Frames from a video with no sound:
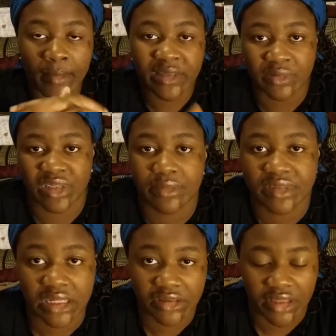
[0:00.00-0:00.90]
Makes me really
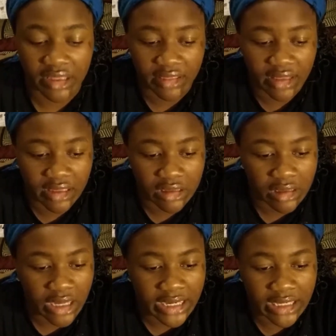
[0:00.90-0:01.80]
upset to think that
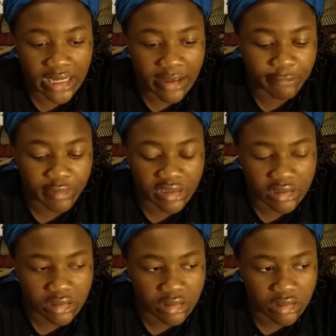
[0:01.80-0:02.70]
I didn't have
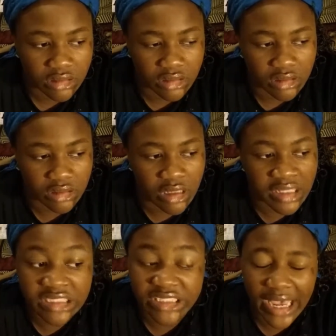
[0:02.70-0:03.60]
friends.
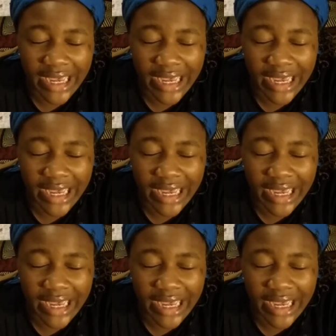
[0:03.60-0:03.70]
Nothing's